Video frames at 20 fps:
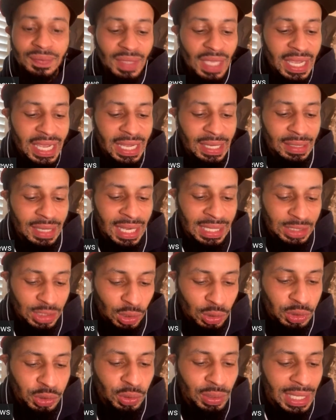And I
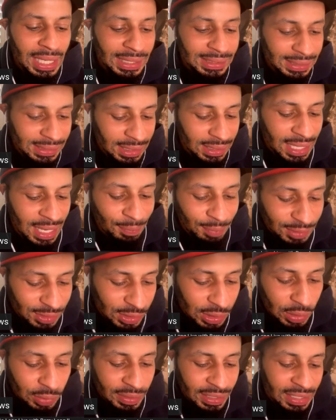told you last
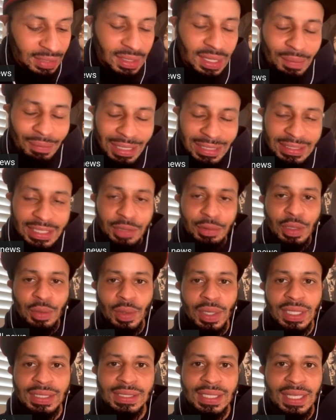episode that my theory
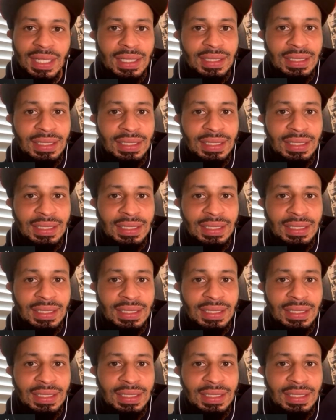was